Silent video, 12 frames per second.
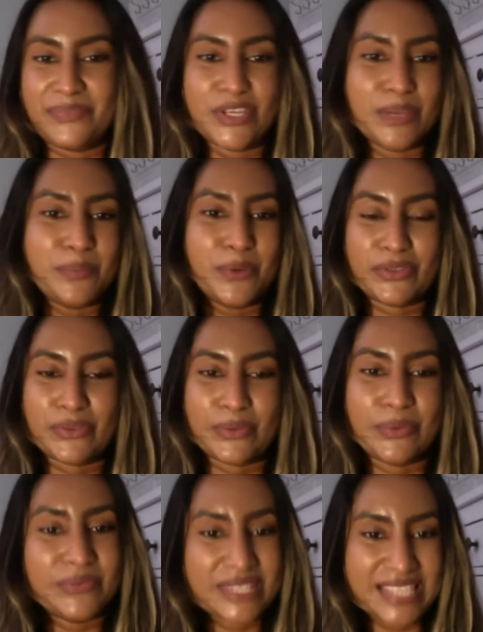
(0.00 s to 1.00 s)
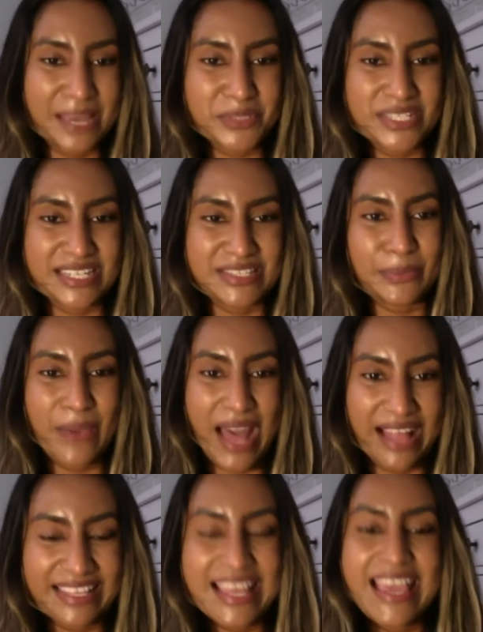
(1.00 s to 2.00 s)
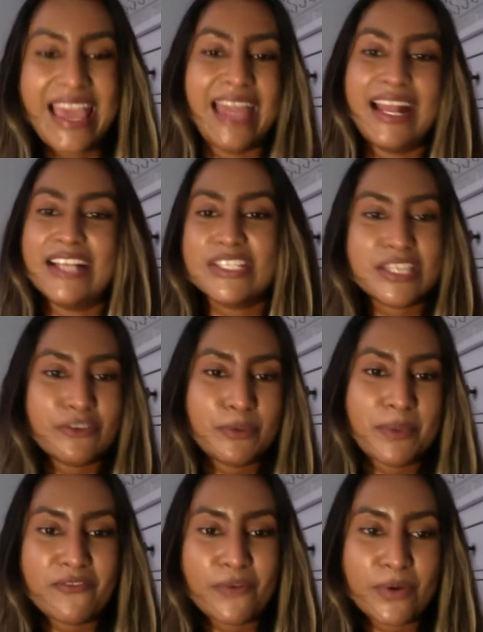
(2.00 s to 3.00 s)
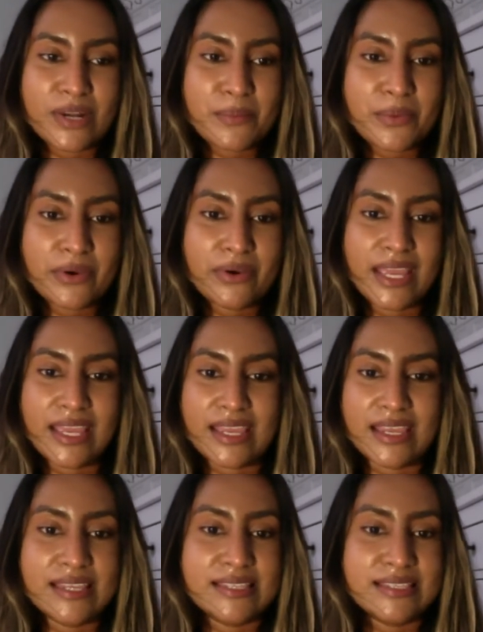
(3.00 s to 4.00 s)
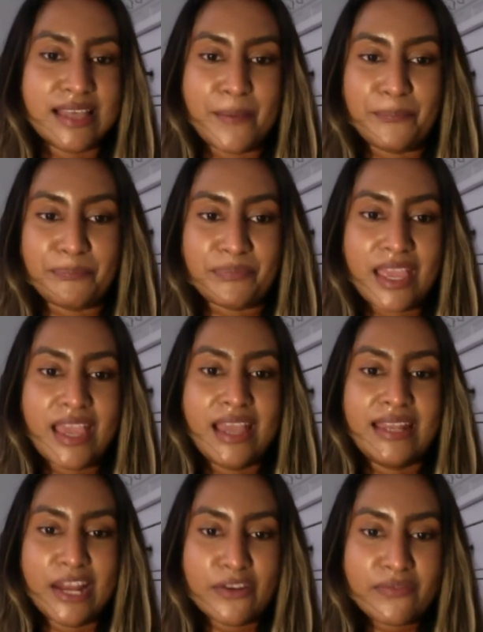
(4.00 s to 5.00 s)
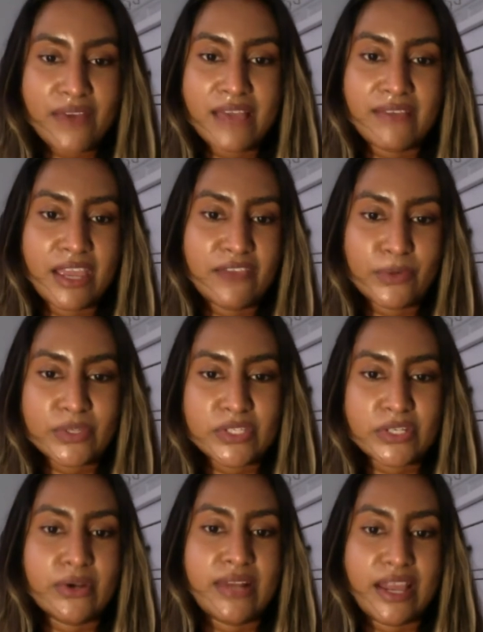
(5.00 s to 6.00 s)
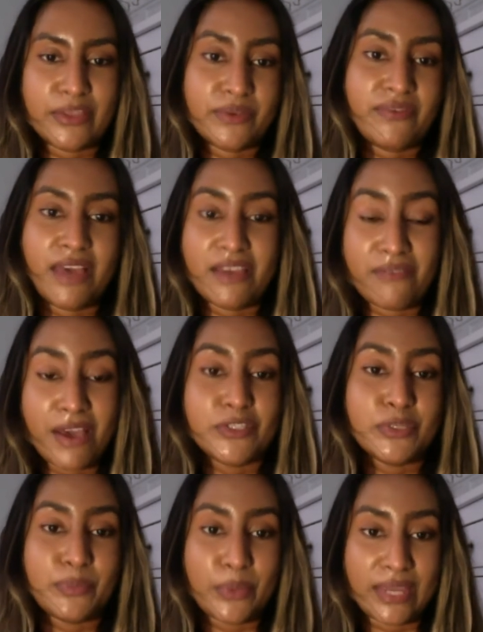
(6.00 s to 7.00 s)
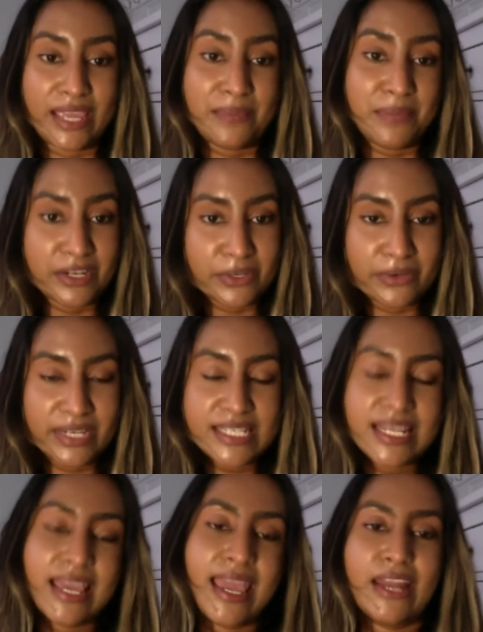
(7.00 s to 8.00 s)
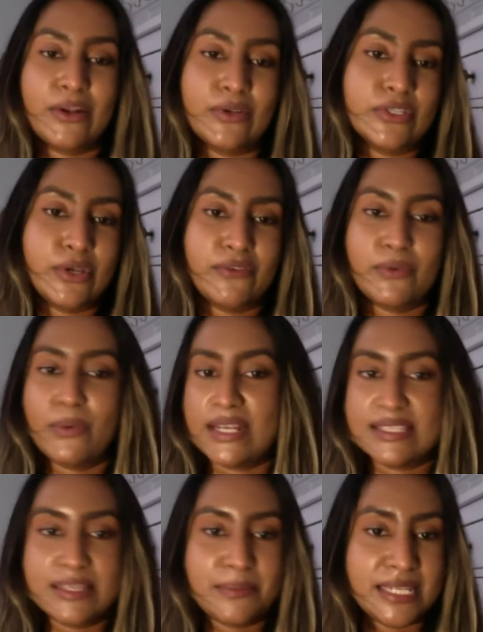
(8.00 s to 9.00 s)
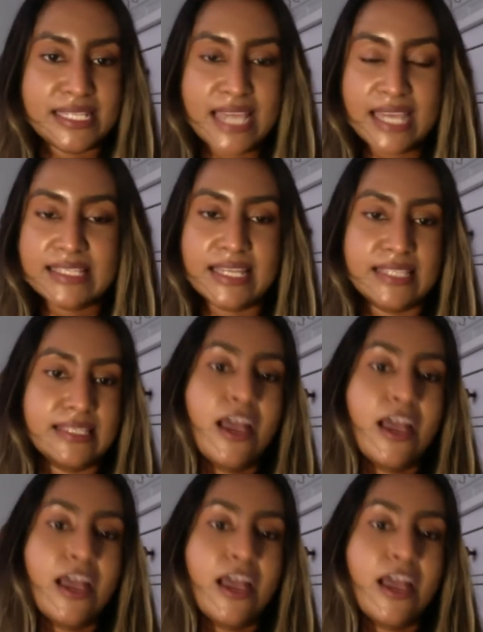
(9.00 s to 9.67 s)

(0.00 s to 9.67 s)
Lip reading: can book through reception as well. And I'll just give you my phone number is 905-840-9355 to book a meet and greet. And also, if you want to send me a text, it's